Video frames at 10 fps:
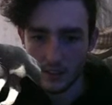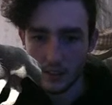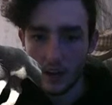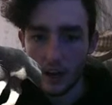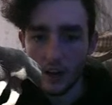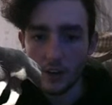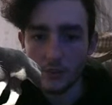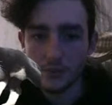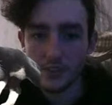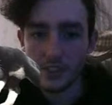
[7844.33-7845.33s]

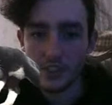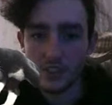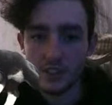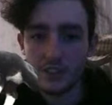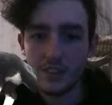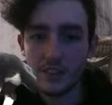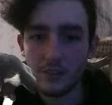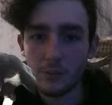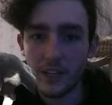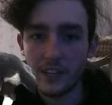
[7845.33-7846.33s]
Oh!
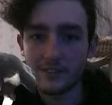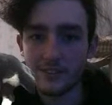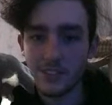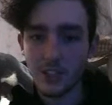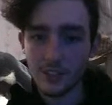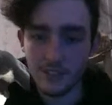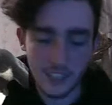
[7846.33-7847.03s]
Wait, no, they're